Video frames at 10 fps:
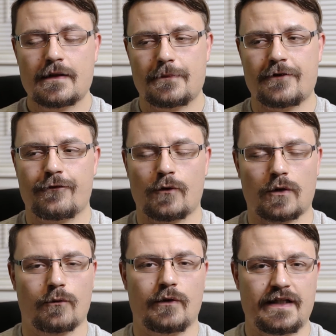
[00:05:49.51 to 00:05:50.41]

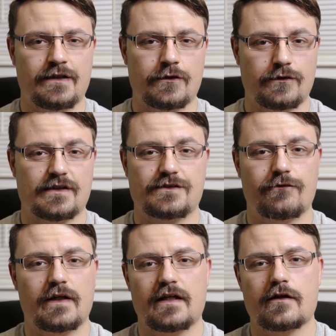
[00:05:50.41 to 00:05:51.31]
before we do this
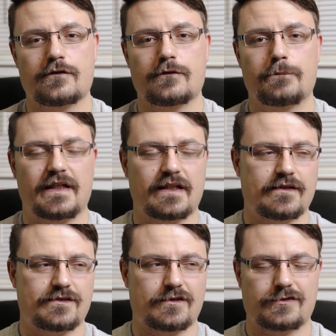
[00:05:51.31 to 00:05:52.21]
video,
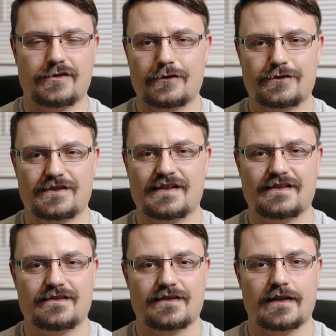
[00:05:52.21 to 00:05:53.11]
because there's no
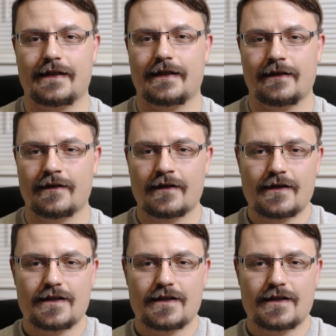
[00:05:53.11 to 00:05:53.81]
sense in